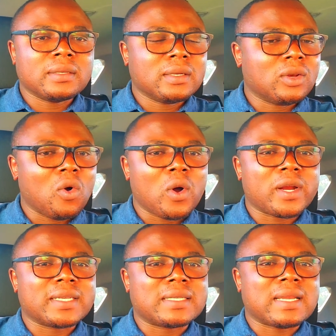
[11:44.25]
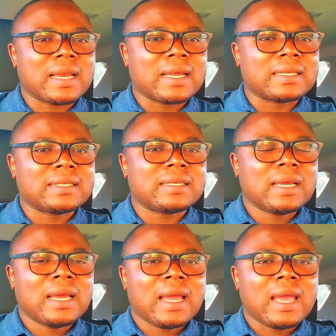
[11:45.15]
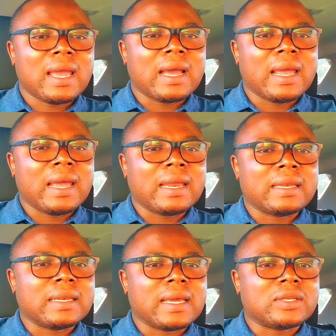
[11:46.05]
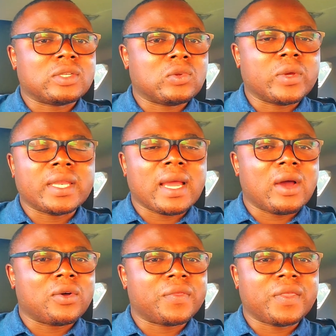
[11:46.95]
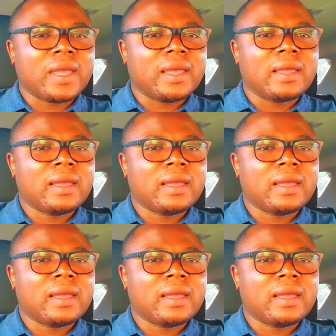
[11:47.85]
lower the standards, and they're doing their own thing.